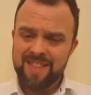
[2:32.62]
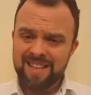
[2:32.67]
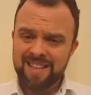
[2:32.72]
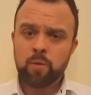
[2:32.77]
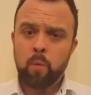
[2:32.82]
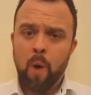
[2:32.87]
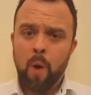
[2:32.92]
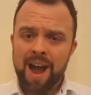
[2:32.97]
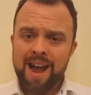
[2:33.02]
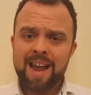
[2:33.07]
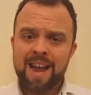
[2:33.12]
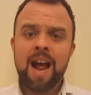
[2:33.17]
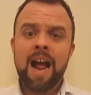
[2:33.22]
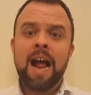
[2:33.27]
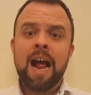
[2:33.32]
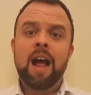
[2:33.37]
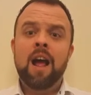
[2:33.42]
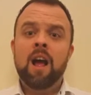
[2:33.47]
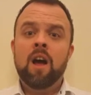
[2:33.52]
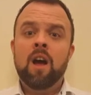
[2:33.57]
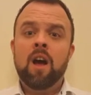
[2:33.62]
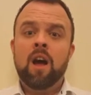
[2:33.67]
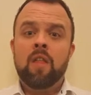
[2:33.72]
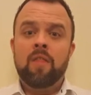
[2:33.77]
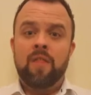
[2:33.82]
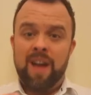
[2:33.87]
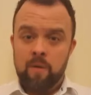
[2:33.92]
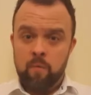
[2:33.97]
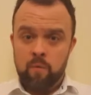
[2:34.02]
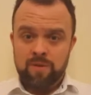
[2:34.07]
This way,
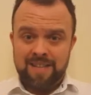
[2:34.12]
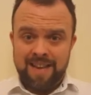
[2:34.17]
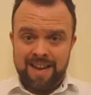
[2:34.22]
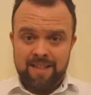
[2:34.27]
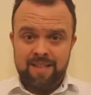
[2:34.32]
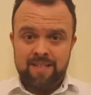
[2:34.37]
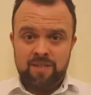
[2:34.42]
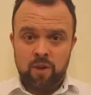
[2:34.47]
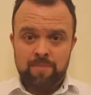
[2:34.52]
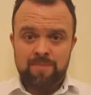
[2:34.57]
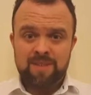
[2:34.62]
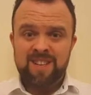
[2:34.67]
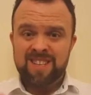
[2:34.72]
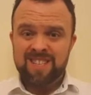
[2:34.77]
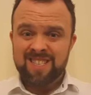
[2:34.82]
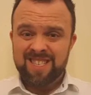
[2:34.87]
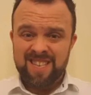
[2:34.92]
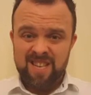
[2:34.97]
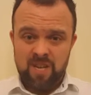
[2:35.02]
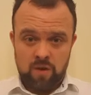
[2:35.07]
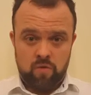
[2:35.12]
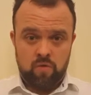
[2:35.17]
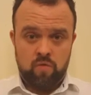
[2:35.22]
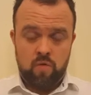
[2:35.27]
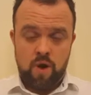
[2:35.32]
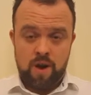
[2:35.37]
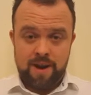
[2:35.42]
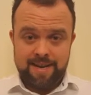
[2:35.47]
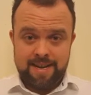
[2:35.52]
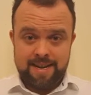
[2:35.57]
they will take the time to consider
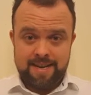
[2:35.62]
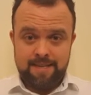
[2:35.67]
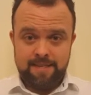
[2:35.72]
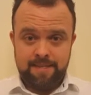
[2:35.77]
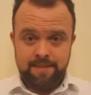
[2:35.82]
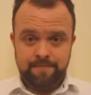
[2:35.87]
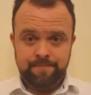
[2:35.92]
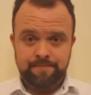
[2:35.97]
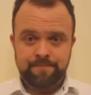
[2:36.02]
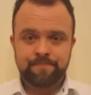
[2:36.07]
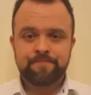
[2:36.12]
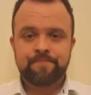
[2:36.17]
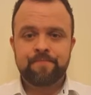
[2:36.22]
your ideas.